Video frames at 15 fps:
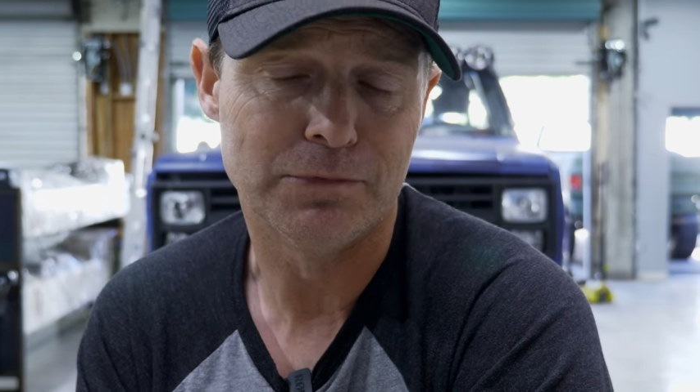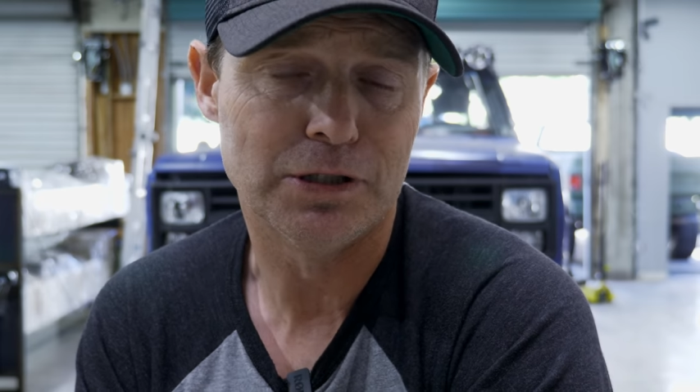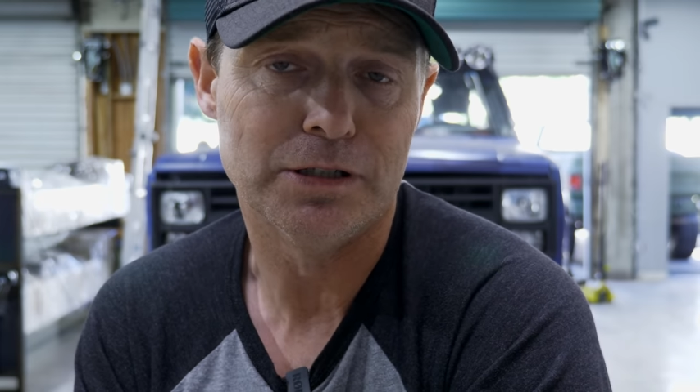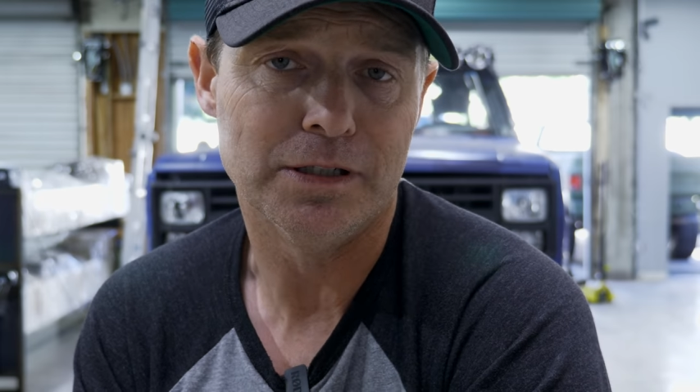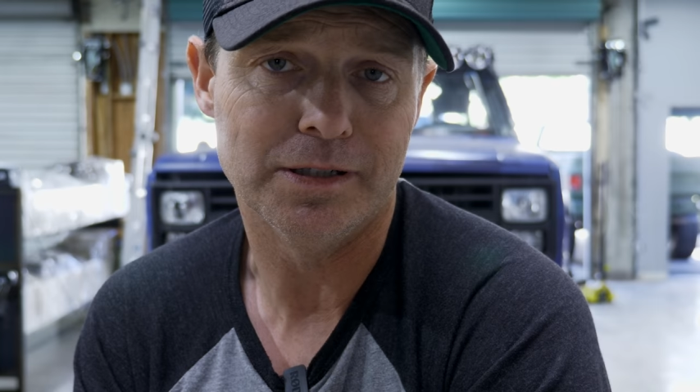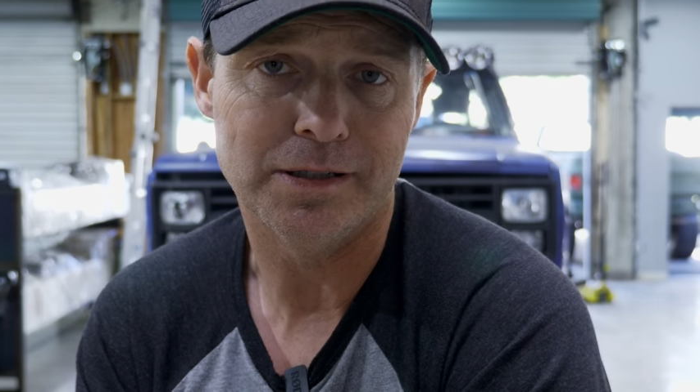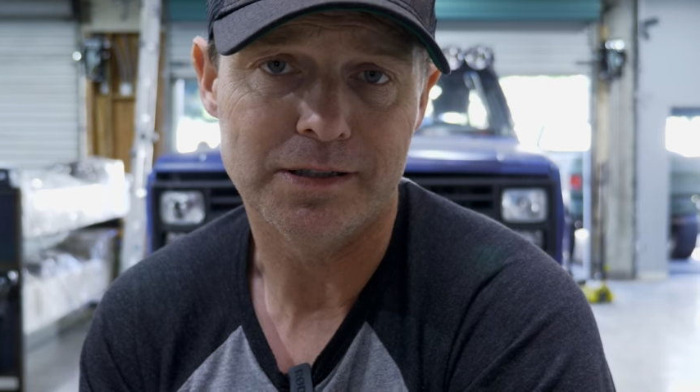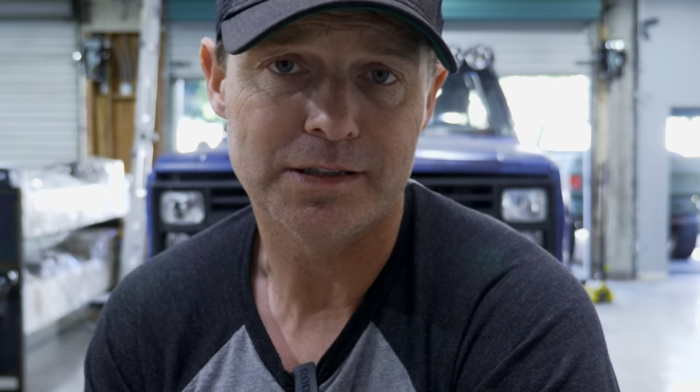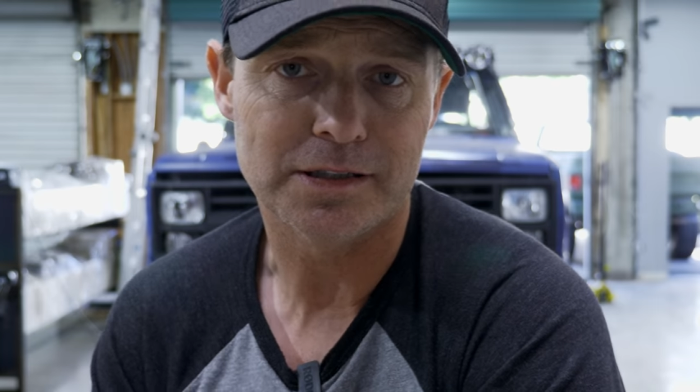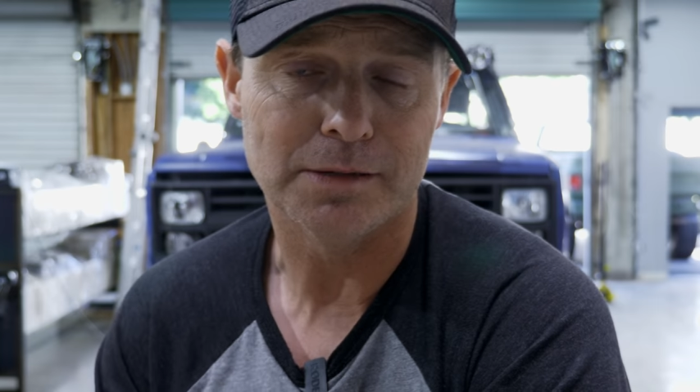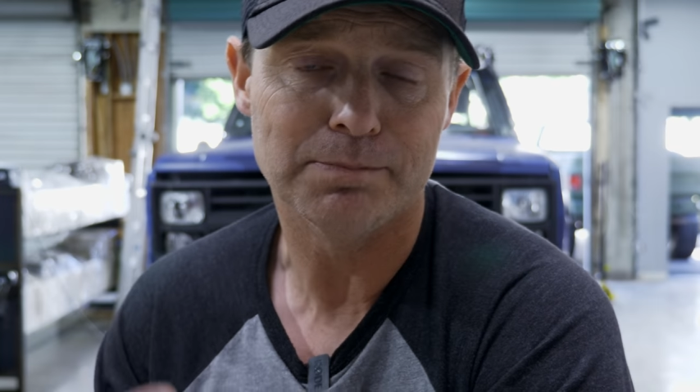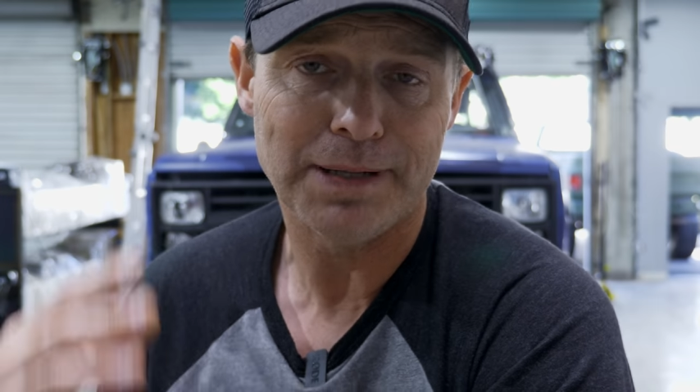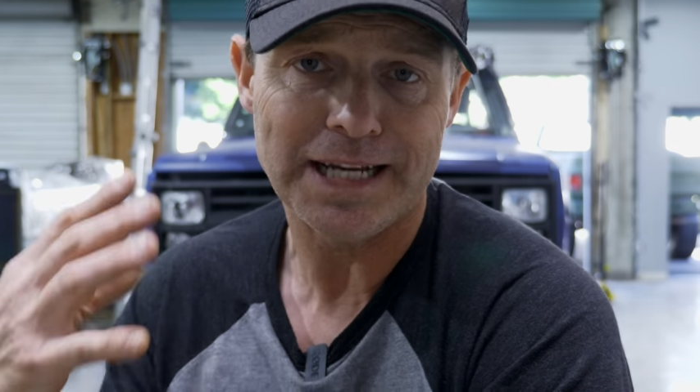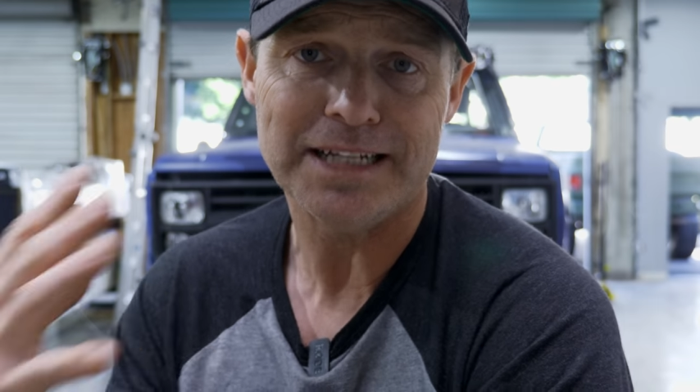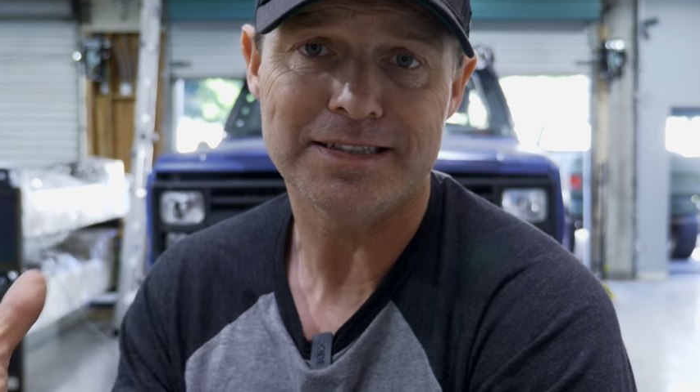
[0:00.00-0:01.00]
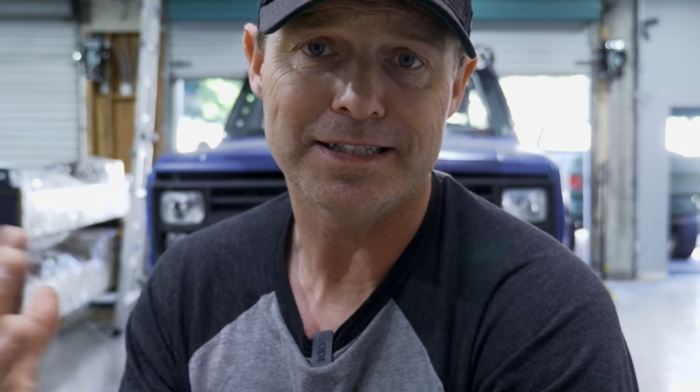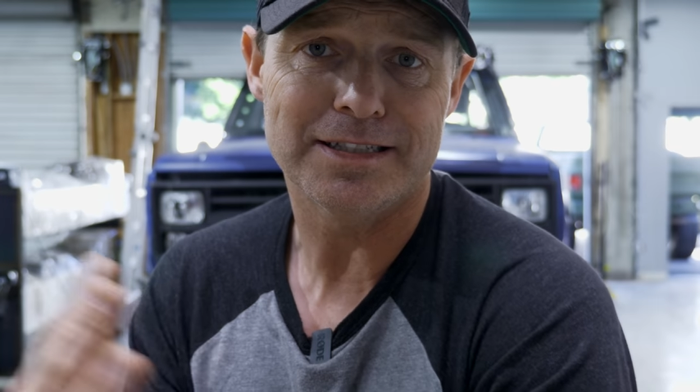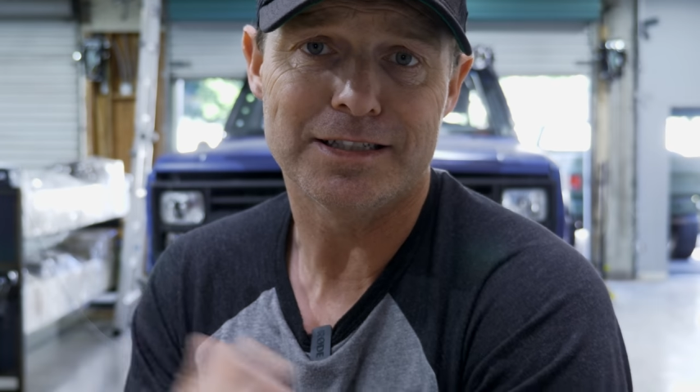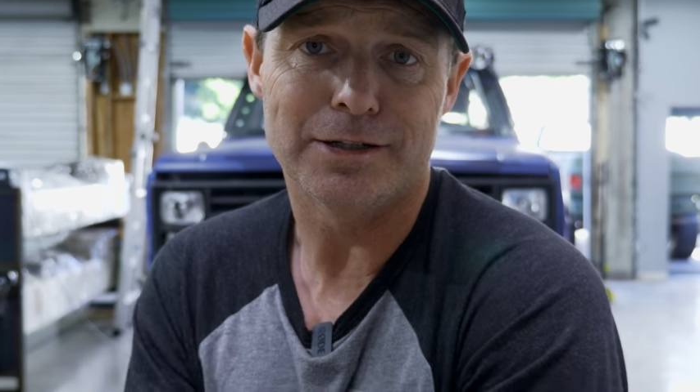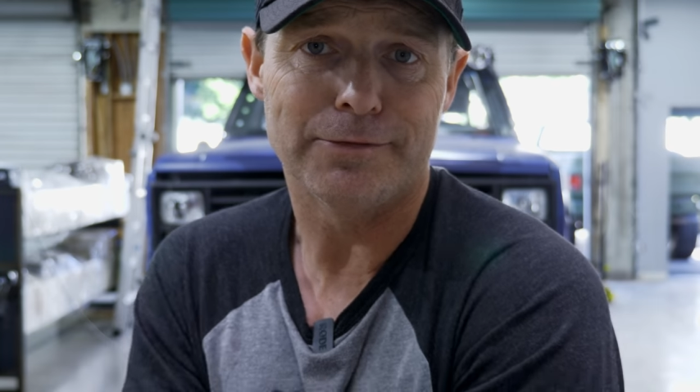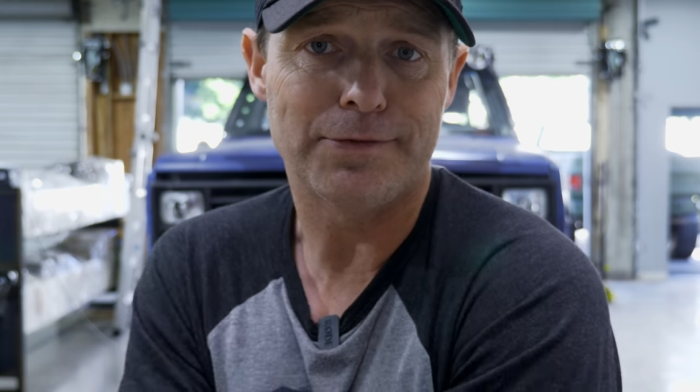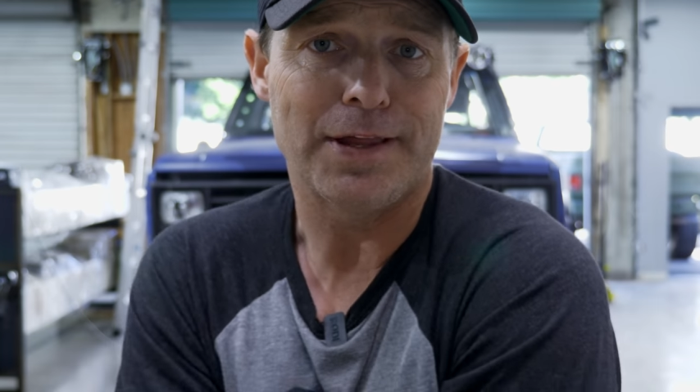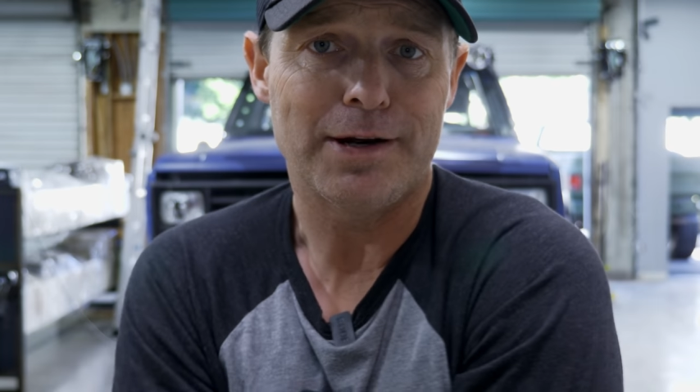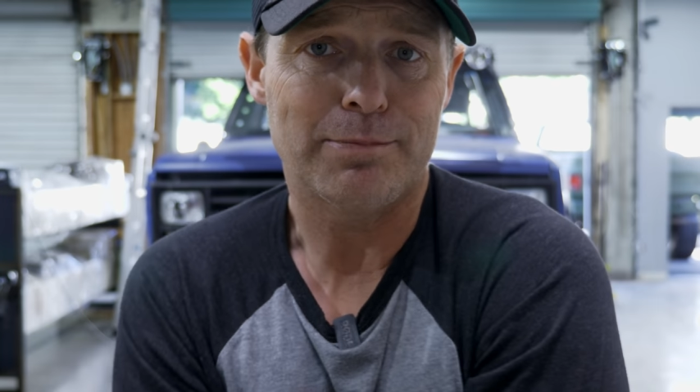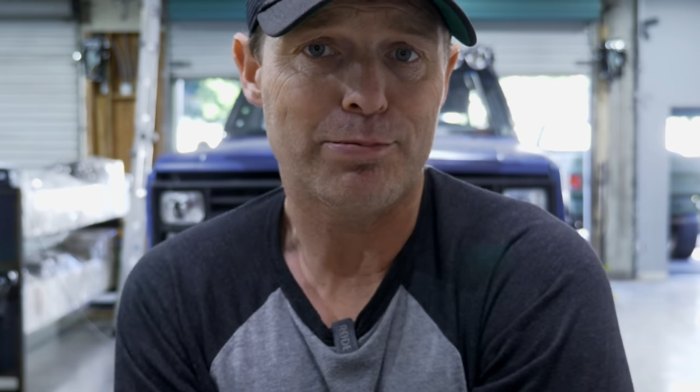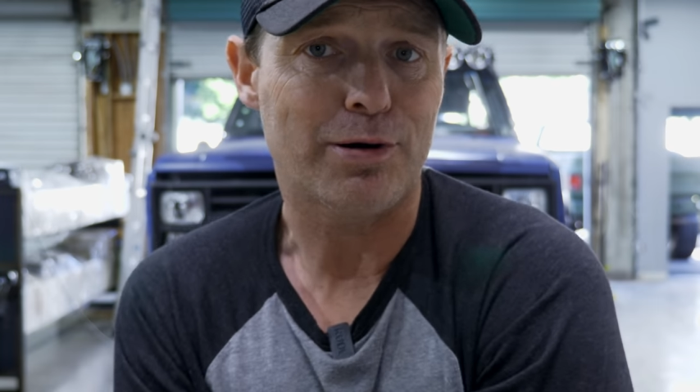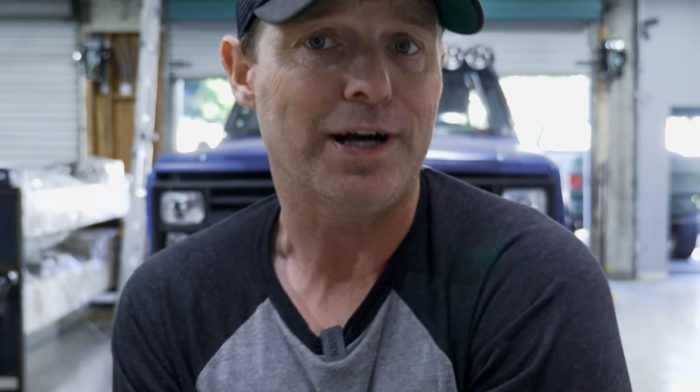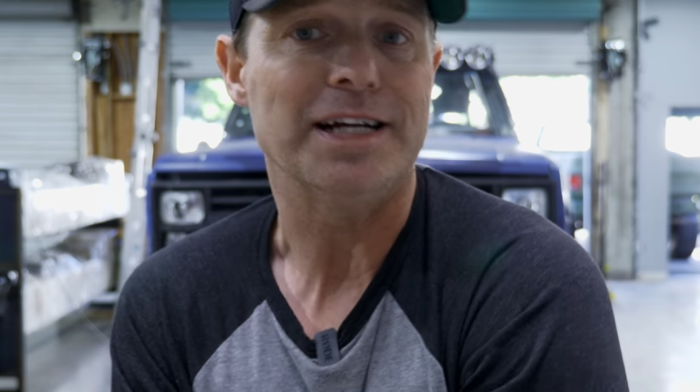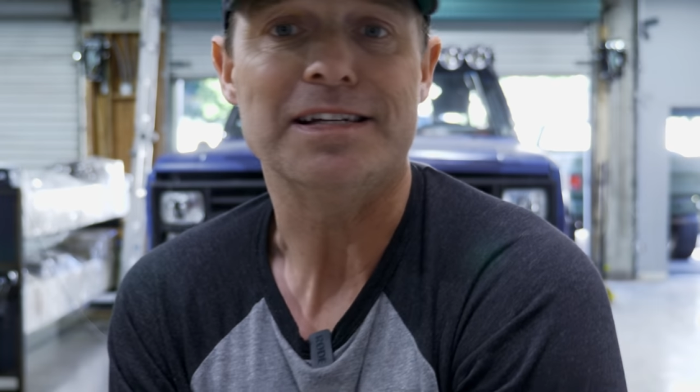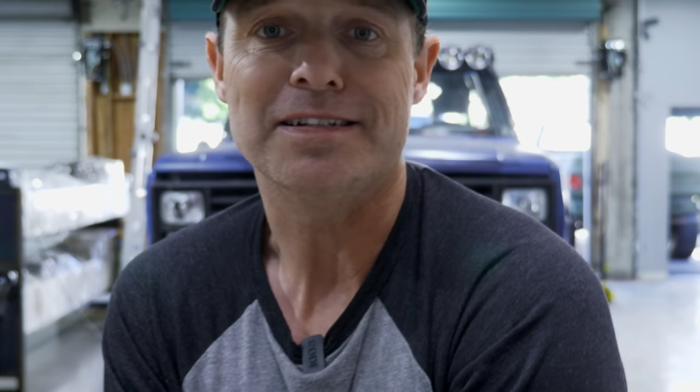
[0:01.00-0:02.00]
the the basis of their
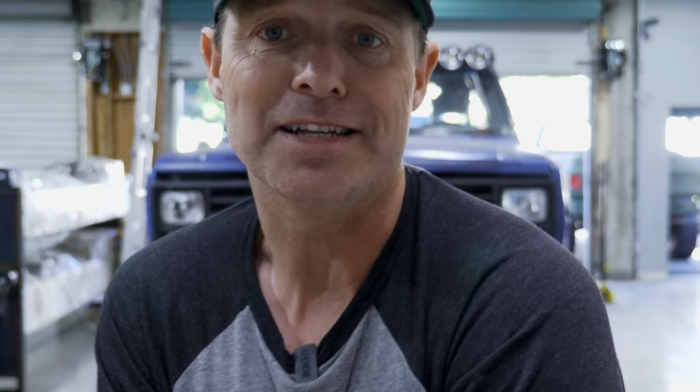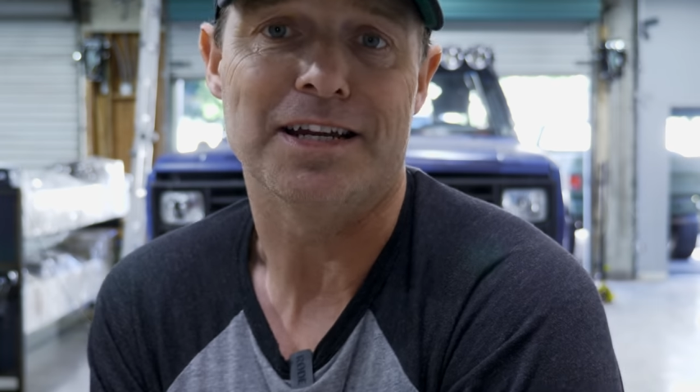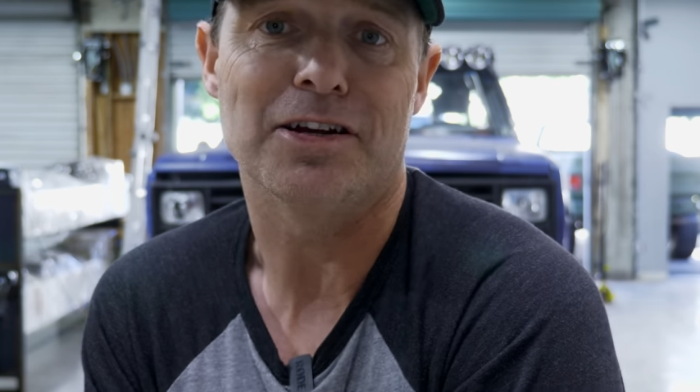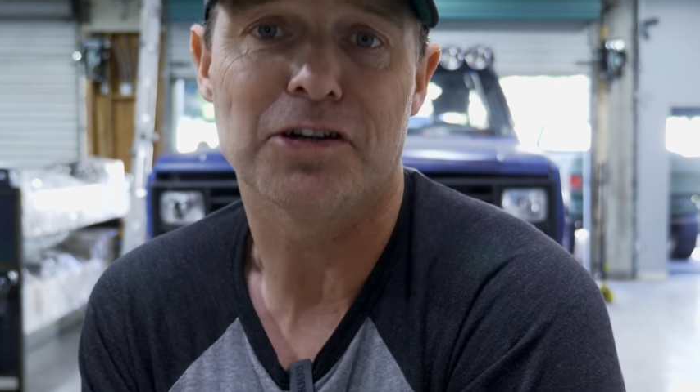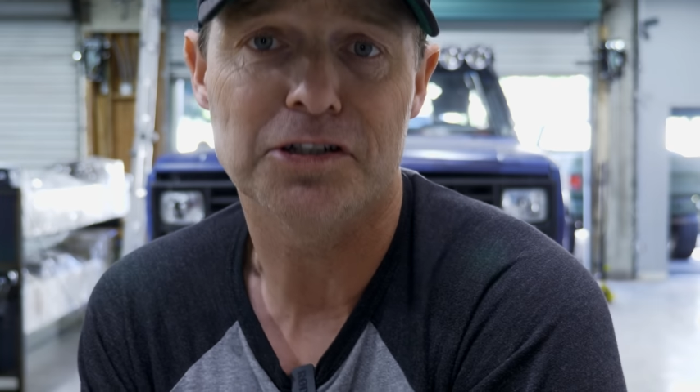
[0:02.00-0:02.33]
pricing